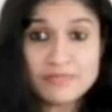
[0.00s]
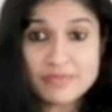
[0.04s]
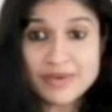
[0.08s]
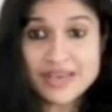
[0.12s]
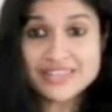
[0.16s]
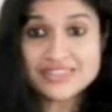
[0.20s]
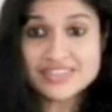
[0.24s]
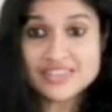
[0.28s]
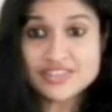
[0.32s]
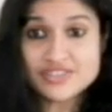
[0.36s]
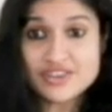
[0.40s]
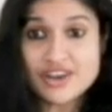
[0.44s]
the
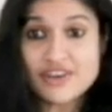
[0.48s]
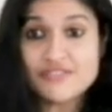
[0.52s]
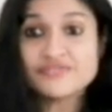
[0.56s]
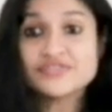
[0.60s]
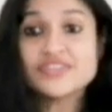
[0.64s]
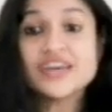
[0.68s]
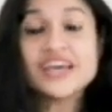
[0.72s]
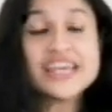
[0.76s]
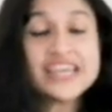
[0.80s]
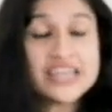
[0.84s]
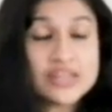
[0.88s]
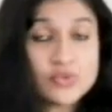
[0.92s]
basis of
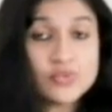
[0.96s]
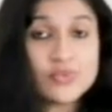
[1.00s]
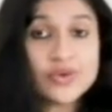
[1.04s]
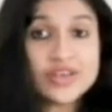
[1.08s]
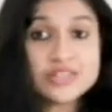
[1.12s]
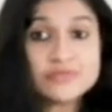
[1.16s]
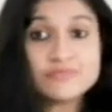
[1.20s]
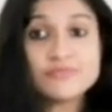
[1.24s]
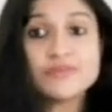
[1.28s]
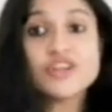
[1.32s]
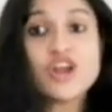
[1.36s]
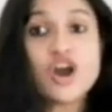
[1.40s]
the
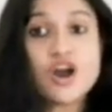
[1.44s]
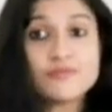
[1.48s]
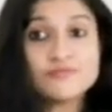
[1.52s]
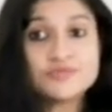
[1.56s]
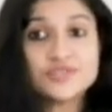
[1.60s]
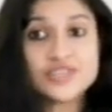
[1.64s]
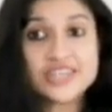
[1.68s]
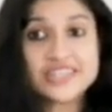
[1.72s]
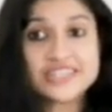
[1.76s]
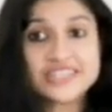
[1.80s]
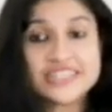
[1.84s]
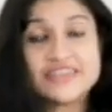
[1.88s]
investment
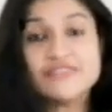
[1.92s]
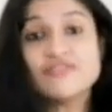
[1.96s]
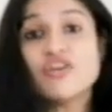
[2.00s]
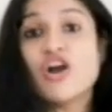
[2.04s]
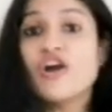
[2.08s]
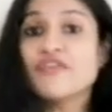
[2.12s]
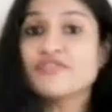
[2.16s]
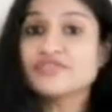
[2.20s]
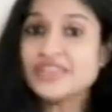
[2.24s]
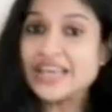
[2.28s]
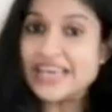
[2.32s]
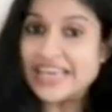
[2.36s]
objective
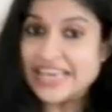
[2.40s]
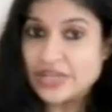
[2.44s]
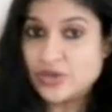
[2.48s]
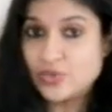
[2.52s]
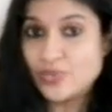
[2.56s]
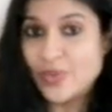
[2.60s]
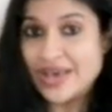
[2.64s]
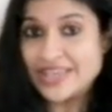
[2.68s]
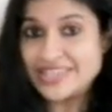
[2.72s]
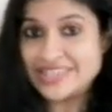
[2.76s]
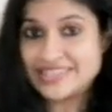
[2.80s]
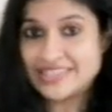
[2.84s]
of the
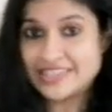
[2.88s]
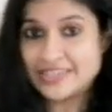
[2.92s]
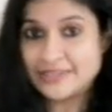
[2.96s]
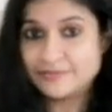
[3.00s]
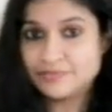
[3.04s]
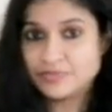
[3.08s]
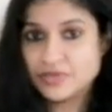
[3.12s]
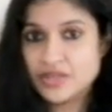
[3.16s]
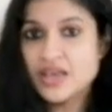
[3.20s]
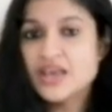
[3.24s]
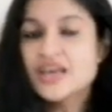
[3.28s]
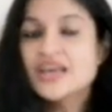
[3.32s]
investor.
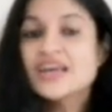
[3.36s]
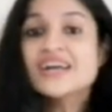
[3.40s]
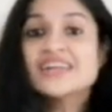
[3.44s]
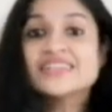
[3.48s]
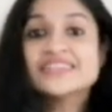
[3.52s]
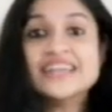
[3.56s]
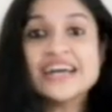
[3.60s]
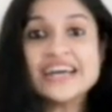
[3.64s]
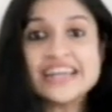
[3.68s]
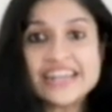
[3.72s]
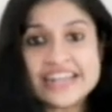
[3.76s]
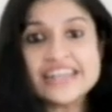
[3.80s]

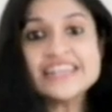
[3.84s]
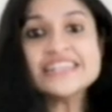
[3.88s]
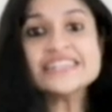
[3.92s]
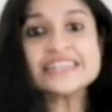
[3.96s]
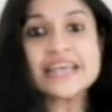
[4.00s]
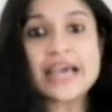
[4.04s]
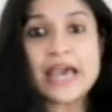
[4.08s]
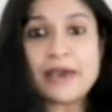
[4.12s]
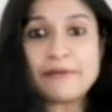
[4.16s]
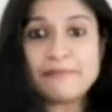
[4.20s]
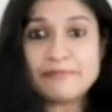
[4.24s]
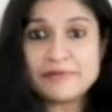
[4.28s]
The
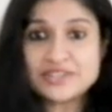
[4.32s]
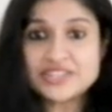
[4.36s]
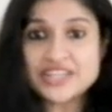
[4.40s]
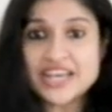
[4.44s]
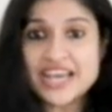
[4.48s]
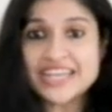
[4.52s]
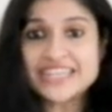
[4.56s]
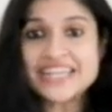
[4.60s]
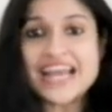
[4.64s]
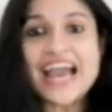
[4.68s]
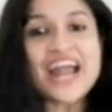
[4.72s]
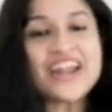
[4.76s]
risk
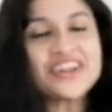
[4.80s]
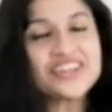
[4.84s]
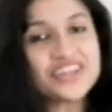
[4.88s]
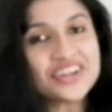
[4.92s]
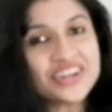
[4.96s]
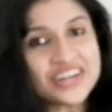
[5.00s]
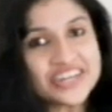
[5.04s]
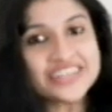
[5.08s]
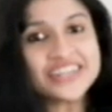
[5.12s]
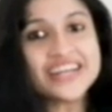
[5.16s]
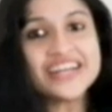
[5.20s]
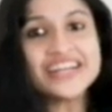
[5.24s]
appetite and the
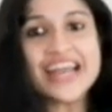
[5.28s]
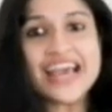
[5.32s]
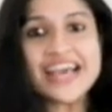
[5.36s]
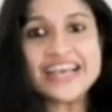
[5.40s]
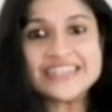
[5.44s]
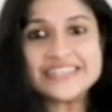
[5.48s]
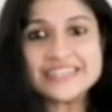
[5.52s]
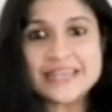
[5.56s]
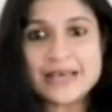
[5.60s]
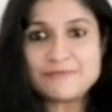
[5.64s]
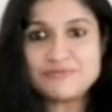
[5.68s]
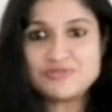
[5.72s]
return
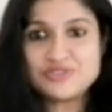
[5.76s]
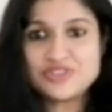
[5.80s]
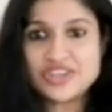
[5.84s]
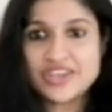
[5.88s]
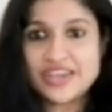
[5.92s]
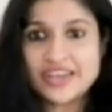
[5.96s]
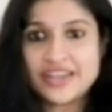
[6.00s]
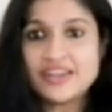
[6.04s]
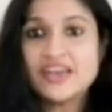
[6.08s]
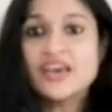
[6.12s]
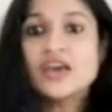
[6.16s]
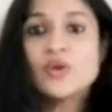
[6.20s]

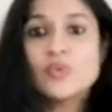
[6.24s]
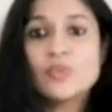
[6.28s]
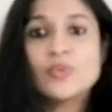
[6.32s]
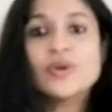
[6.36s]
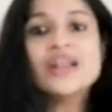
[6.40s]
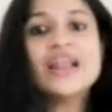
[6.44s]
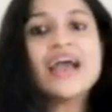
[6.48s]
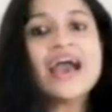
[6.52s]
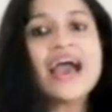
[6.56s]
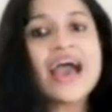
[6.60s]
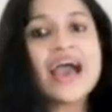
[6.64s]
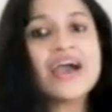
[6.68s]
exception
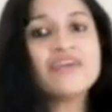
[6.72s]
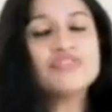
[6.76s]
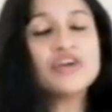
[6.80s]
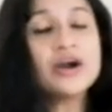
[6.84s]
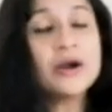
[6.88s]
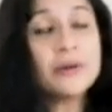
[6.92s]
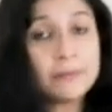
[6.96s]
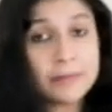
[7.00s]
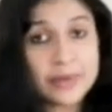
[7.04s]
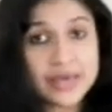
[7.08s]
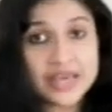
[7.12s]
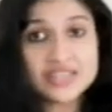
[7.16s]
will have
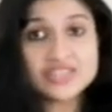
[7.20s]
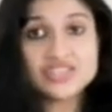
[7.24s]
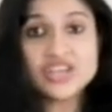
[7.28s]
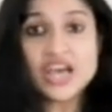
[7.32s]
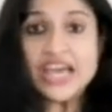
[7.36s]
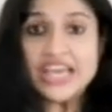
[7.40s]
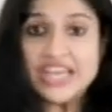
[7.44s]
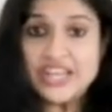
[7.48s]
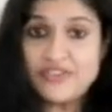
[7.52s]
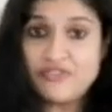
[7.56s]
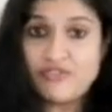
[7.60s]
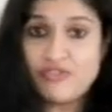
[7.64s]
a major
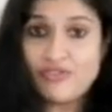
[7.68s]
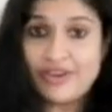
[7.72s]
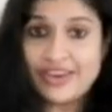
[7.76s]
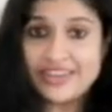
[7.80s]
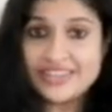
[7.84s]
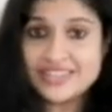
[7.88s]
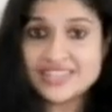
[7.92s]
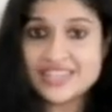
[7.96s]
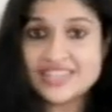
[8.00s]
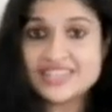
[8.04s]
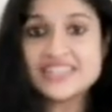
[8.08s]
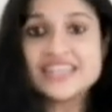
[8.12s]

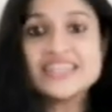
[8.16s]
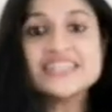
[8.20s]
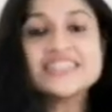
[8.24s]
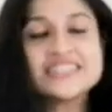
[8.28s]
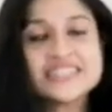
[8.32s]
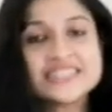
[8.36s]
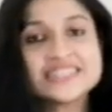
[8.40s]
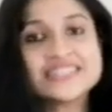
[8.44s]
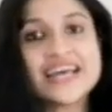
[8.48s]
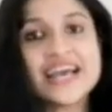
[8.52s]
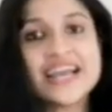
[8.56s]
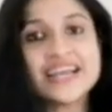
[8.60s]
influences in
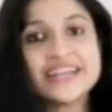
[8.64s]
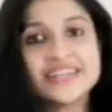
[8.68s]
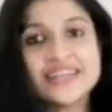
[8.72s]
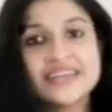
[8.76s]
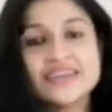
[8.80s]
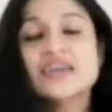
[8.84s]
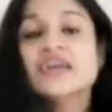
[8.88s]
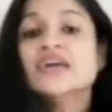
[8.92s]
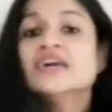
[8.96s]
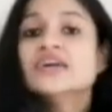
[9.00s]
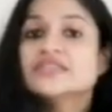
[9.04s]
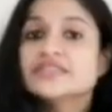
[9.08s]

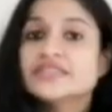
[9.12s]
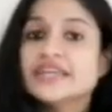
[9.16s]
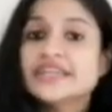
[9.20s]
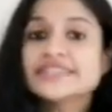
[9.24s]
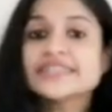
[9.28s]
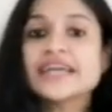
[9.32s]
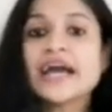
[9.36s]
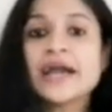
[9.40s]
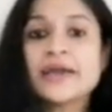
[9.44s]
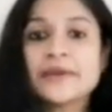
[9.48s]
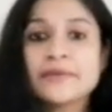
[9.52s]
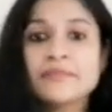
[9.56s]
designing the
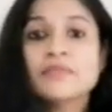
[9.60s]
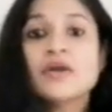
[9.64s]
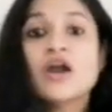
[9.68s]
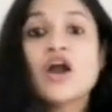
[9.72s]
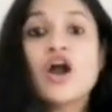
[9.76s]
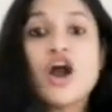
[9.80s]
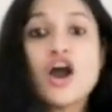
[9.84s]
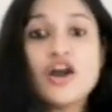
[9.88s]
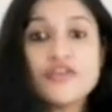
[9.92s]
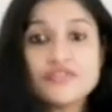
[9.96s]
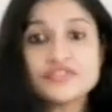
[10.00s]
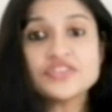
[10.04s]
time
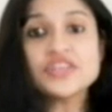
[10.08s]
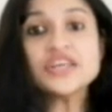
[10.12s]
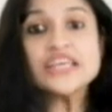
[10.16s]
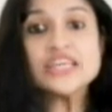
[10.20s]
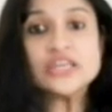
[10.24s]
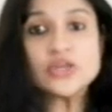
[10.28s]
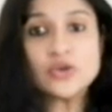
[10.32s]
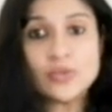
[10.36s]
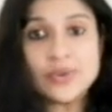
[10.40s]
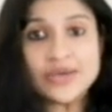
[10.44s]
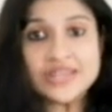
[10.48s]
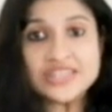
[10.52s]
of the
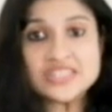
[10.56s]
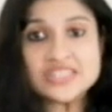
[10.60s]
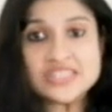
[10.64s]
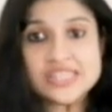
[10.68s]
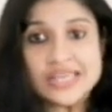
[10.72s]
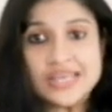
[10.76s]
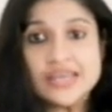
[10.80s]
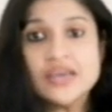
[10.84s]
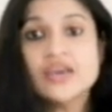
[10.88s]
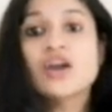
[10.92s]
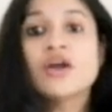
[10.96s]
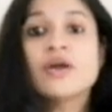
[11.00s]

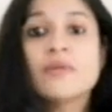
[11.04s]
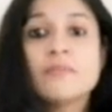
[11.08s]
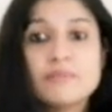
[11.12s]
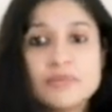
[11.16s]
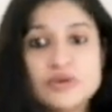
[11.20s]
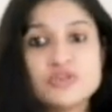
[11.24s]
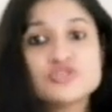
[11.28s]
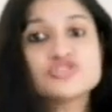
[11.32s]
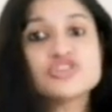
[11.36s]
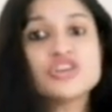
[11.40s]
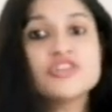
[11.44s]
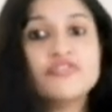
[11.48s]
equity
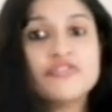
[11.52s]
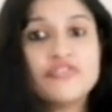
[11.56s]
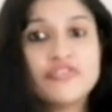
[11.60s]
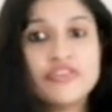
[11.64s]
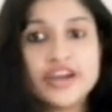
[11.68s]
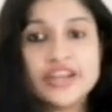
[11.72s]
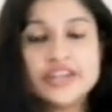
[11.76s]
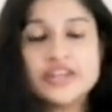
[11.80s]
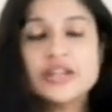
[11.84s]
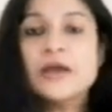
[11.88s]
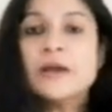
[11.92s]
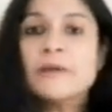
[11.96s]
mutual
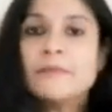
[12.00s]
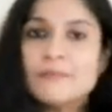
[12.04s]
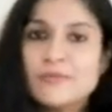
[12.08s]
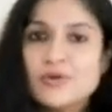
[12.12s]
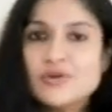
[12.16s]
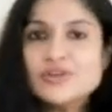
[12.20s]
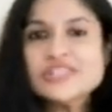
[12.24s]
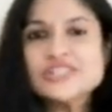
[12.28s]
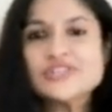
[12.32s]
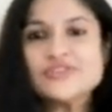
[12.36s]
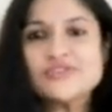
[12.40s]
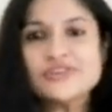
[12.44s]
fund
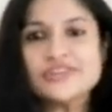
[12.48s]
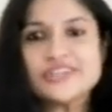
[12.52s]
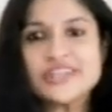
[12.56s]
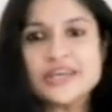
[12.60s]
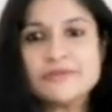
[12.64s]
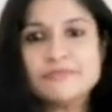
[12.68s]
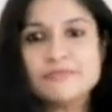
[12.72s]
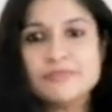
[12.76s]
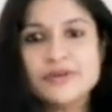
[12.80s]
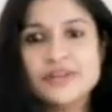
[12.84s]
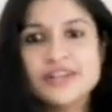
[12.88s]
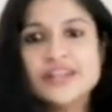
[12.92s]
most
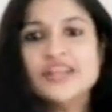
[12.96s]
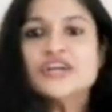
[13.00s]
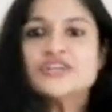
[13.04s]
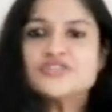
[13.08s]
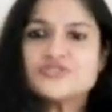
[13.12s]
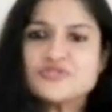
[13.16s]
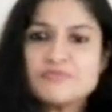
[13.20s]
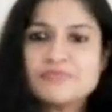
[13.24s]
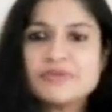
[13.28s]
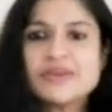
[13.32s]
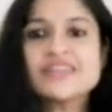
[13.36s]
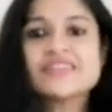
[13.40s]
suitable
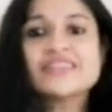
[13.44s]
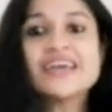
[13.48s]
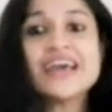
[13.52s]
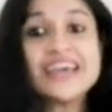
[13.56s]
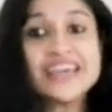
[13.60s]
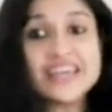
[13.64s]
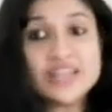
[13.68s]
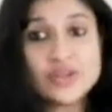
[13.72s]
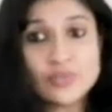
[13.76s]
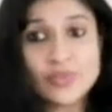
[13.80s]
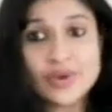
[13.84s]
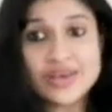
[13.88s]
to meet
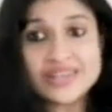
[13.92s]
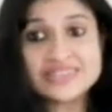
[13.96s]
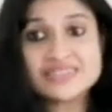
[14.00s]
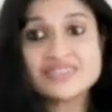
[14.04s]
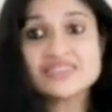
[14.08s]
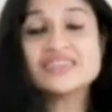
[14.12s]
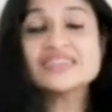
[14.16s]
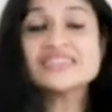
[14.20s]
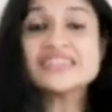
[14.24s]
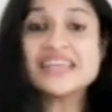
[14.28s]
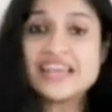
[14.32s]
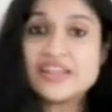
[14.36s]
the
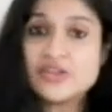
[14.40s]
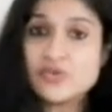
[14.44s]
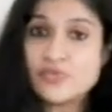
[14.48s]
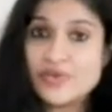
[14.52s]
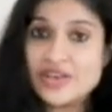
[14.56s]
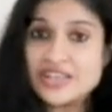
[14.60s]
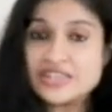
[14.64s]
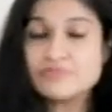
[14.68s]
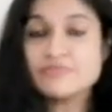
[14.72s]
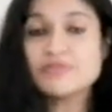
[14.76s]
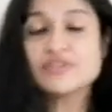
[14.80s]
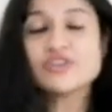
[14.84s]
investor's
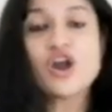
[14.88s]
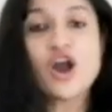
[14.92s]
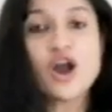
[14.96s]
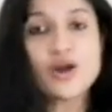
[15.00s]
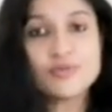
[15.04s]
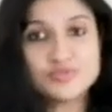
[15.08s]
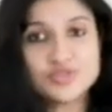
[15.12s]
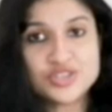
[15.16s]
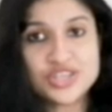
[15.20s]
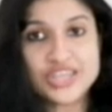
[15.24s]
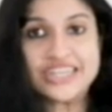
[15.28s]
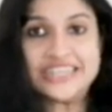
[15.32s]
investment
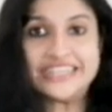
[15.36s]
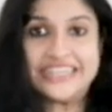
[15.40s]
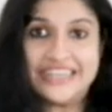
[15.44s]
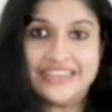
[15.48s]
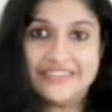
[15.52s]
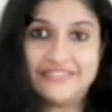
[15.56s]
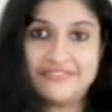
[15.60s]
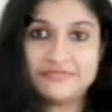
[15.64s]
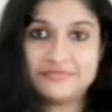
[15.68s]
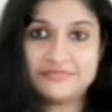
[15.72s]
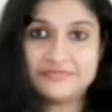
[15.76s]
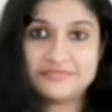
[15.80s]

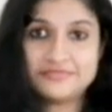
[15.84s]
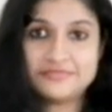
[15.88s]
objective.